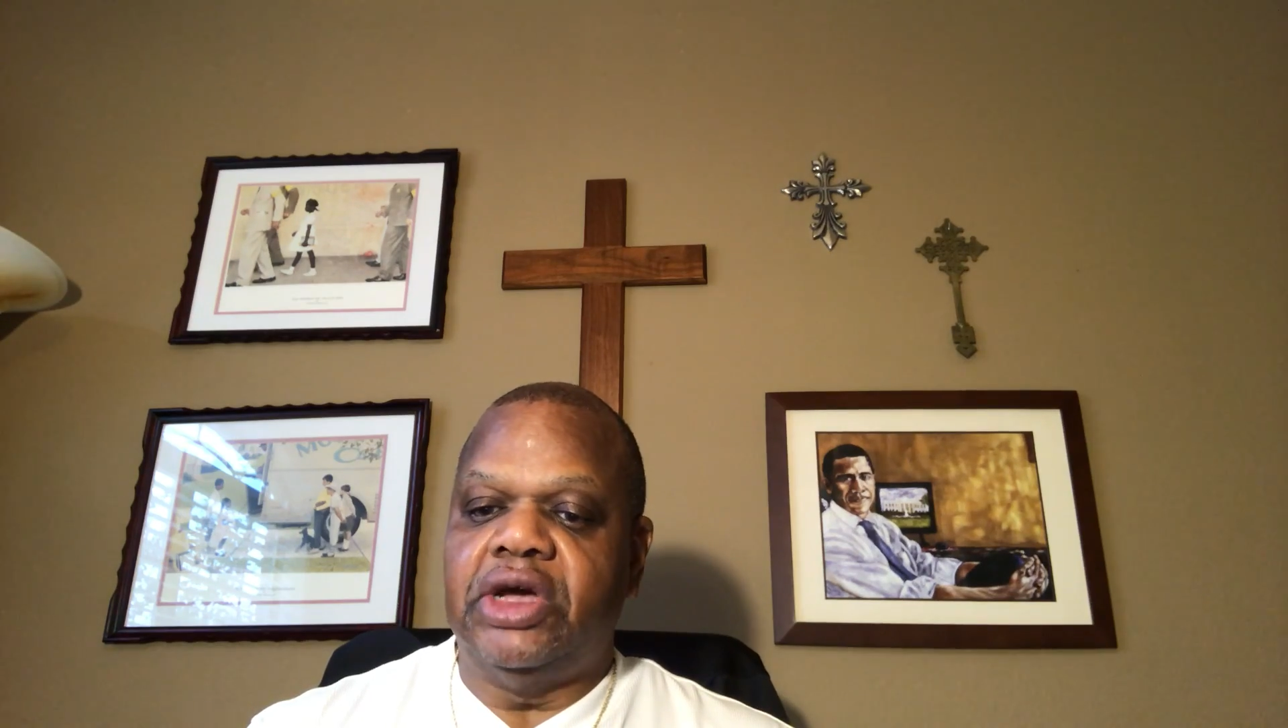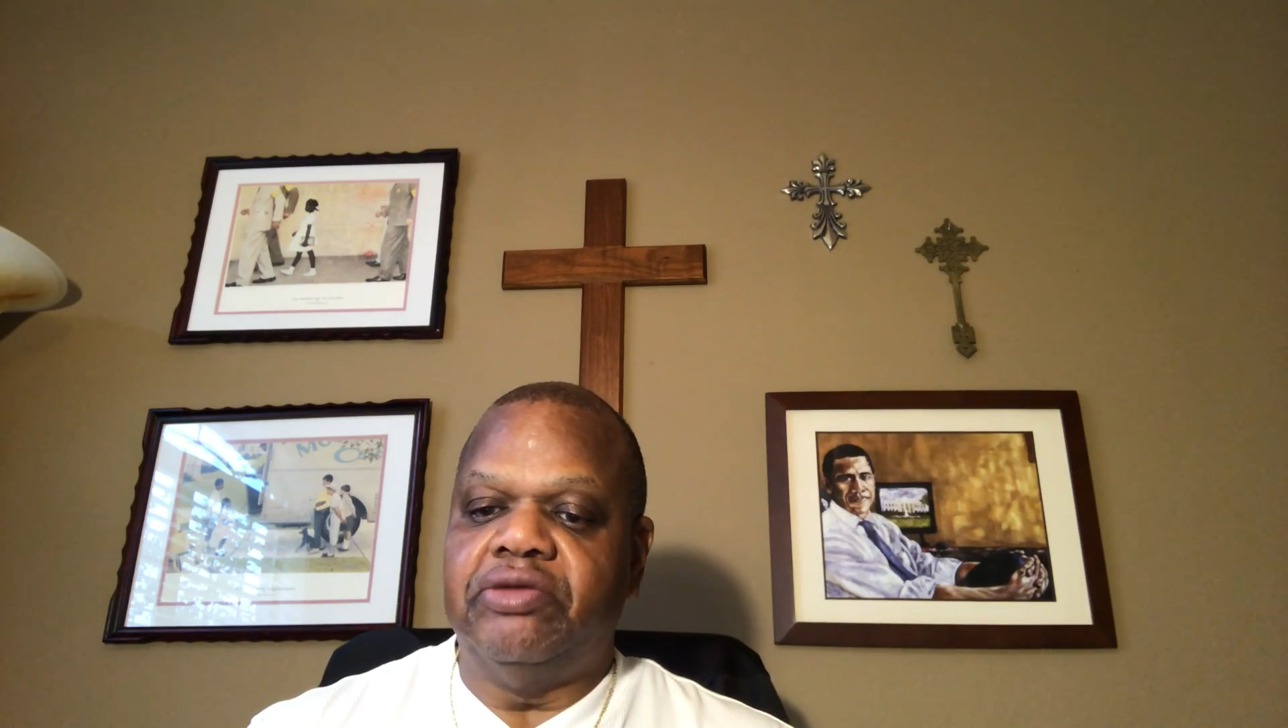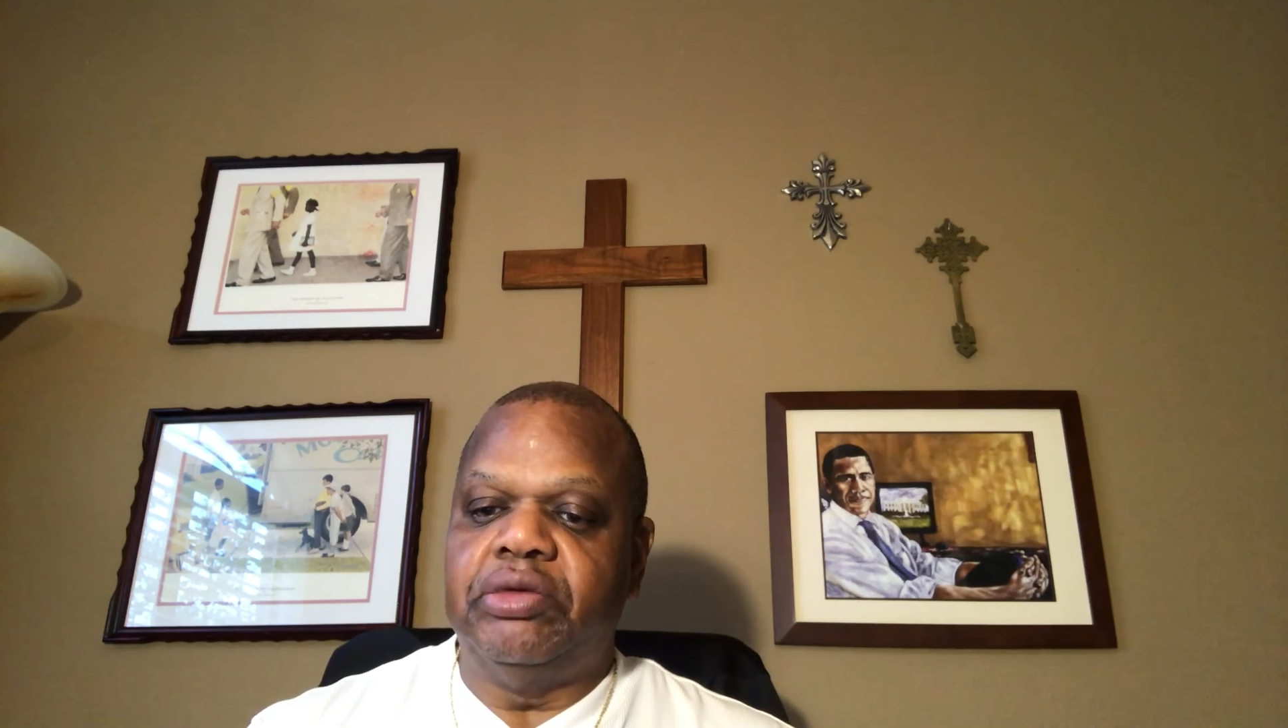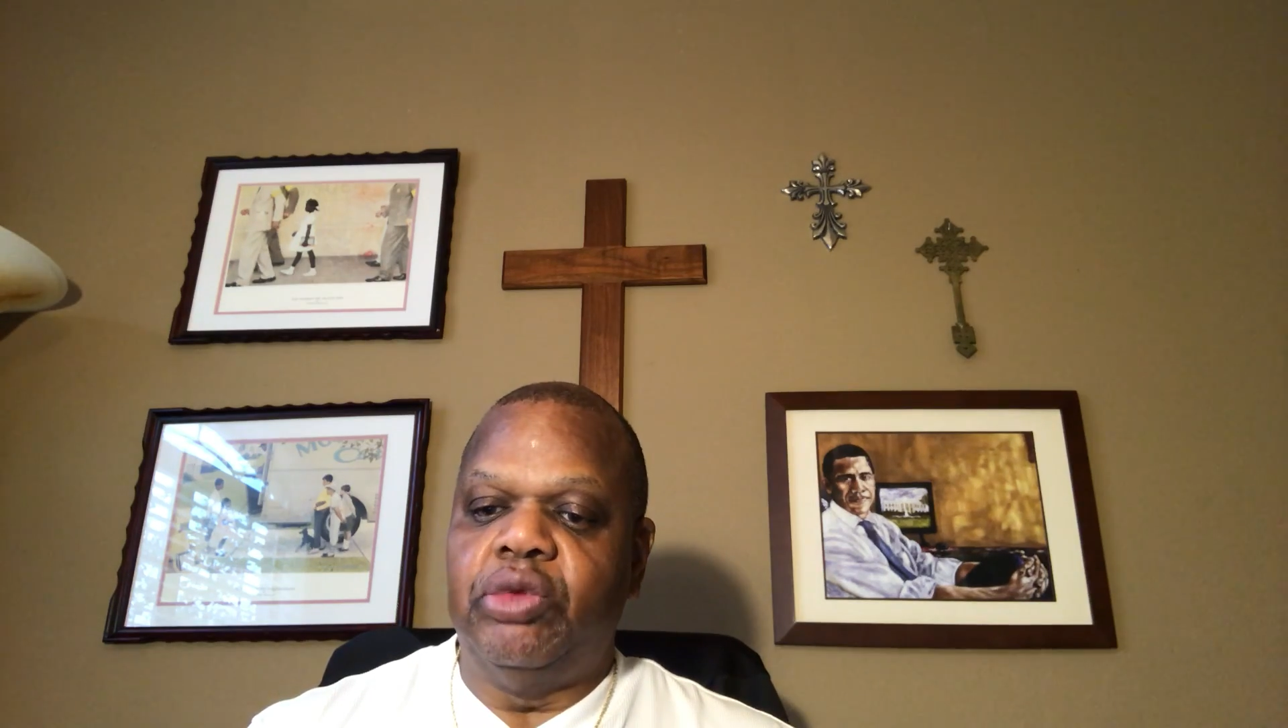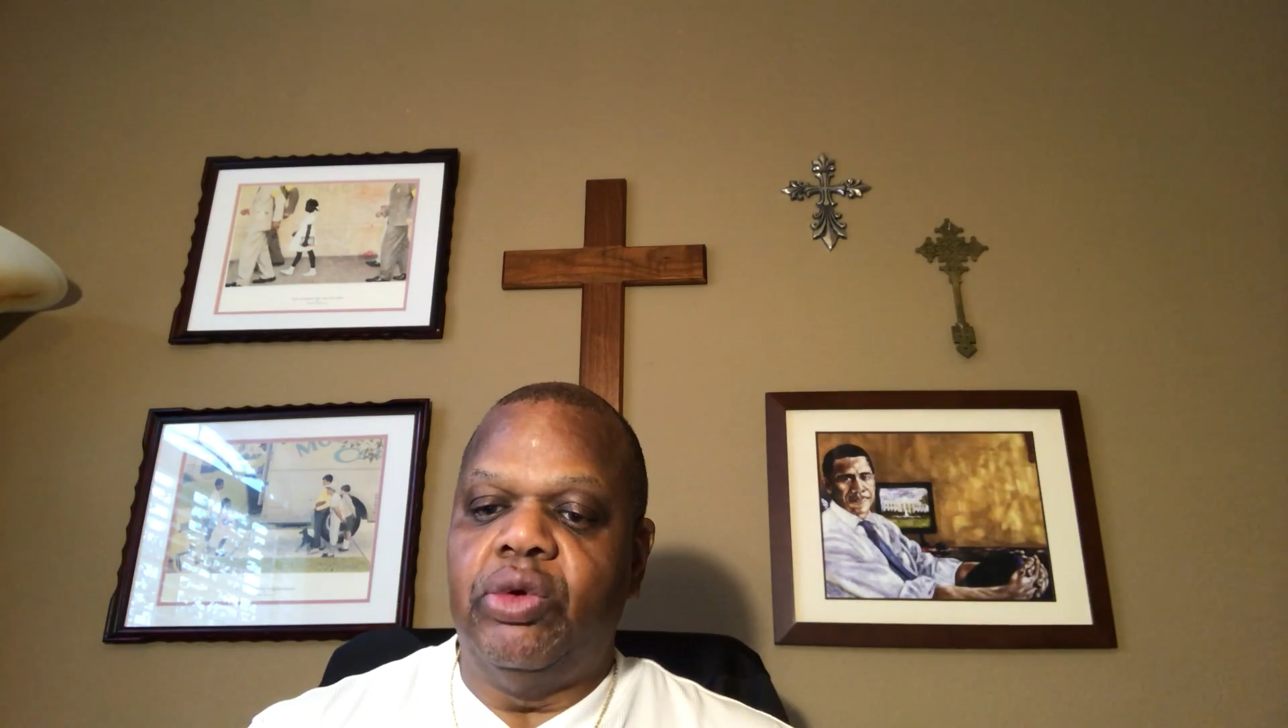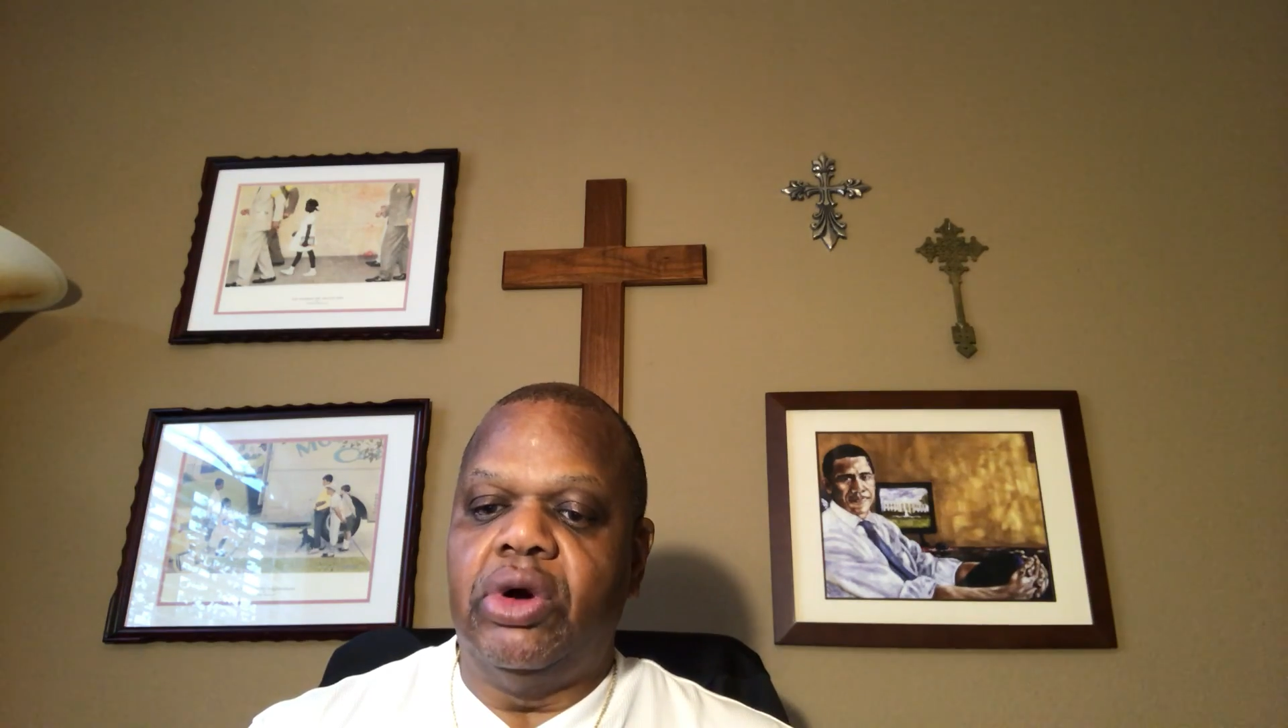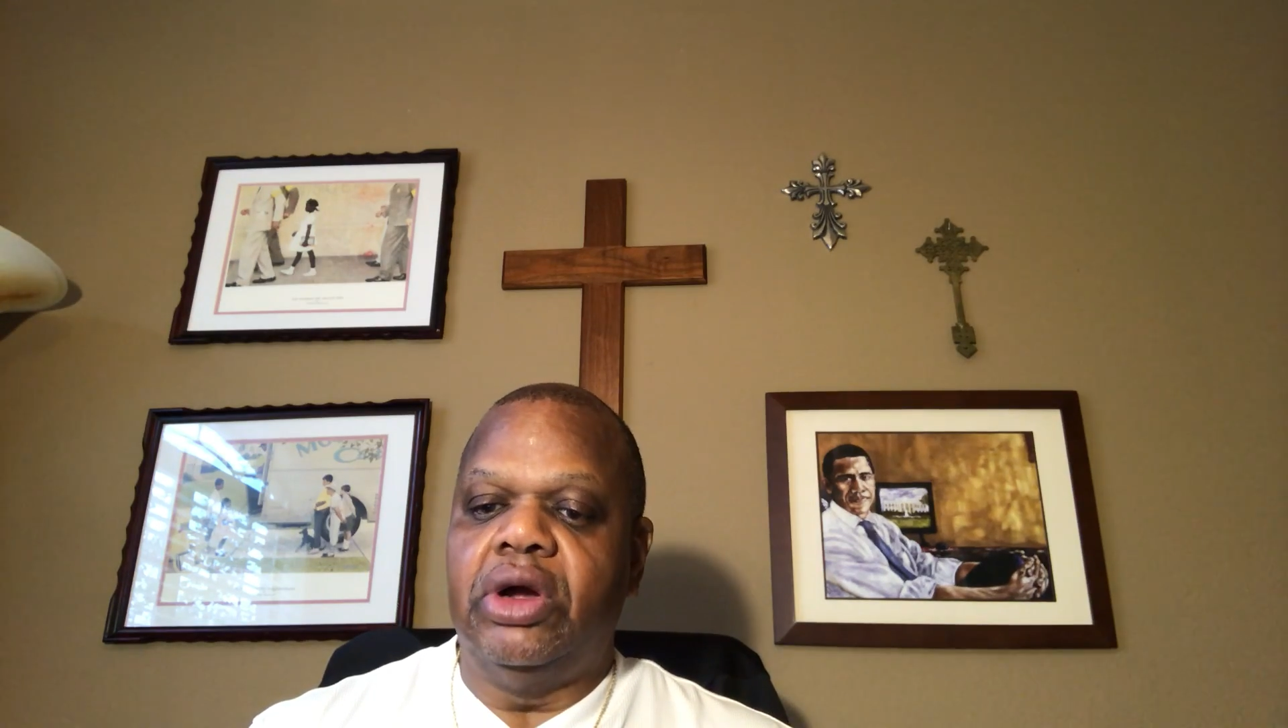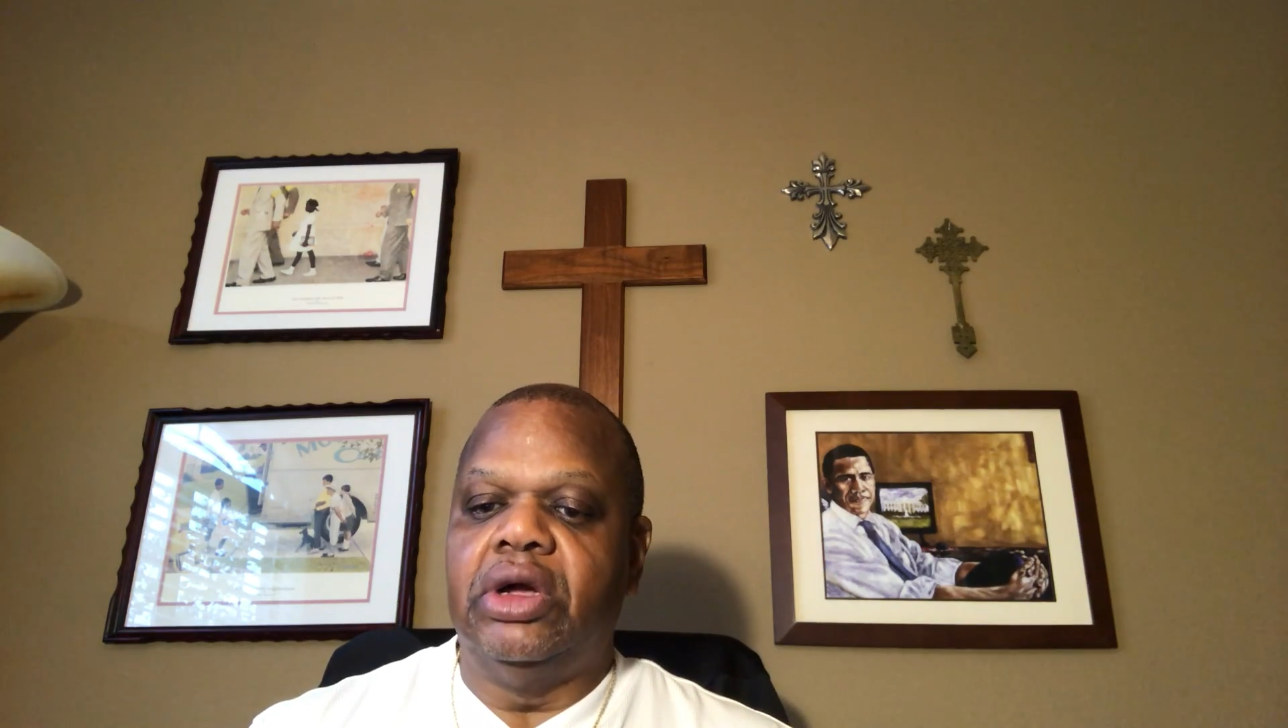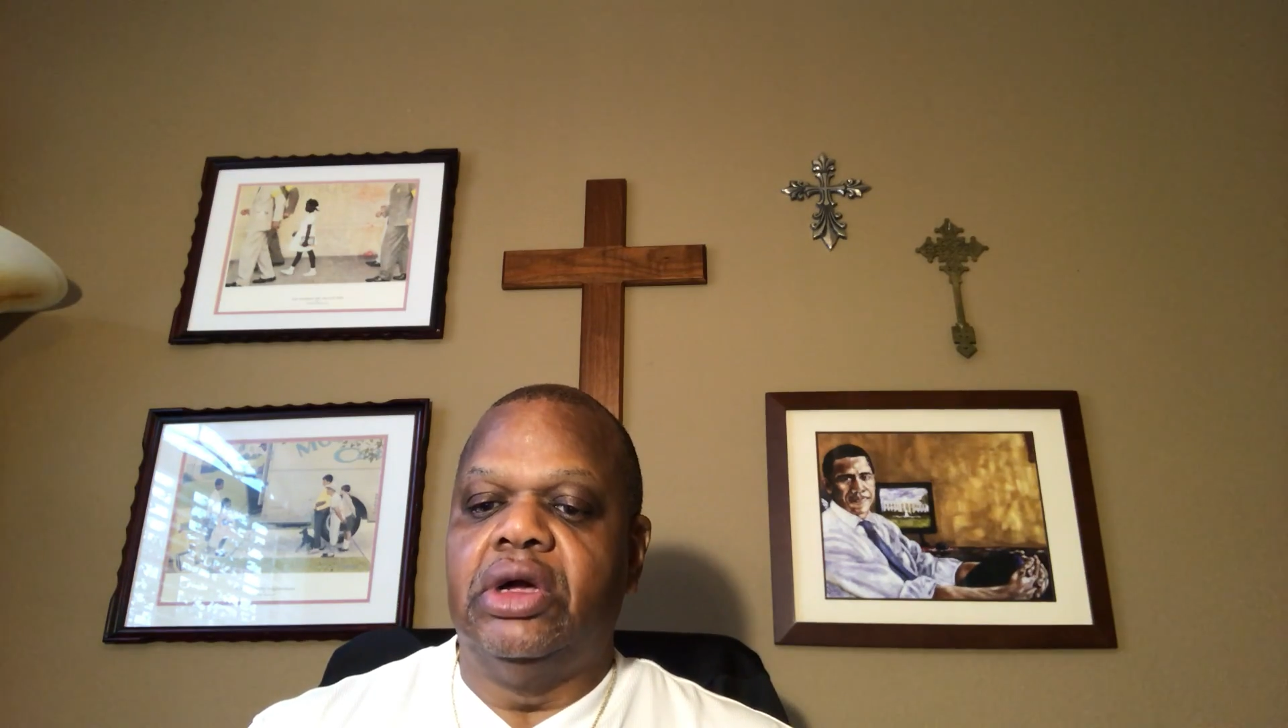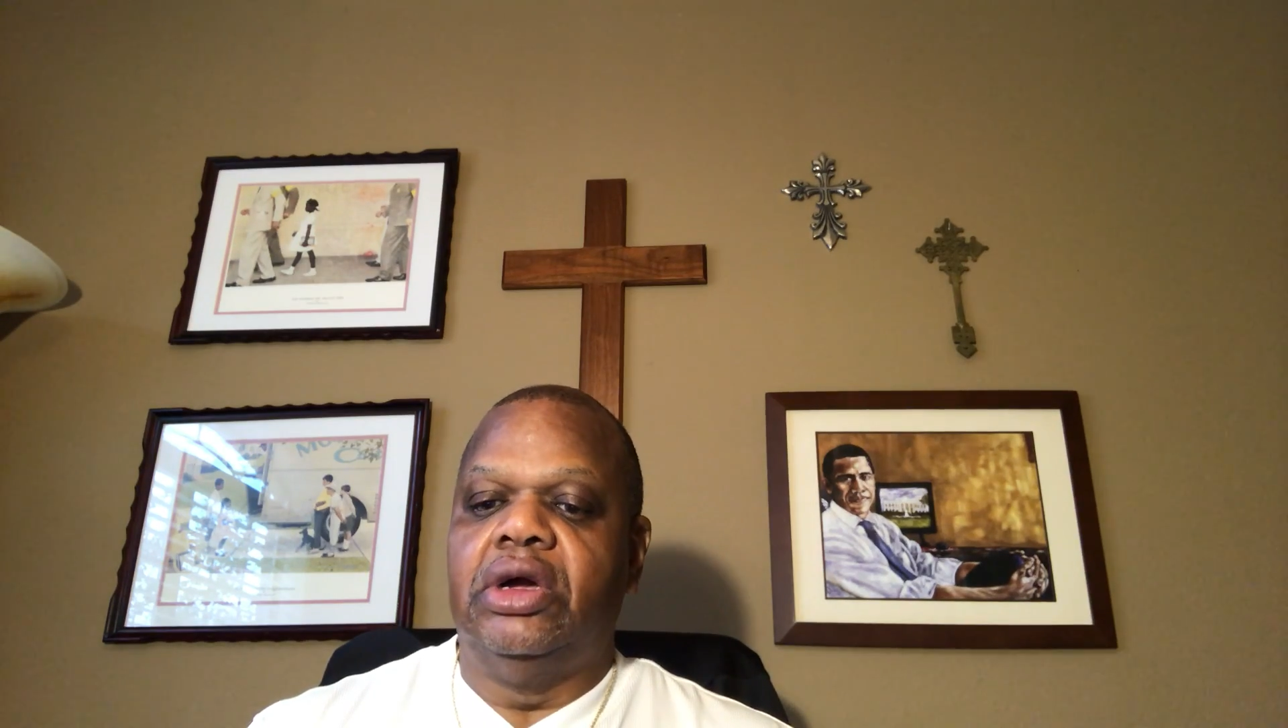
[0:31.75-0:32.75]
evermore,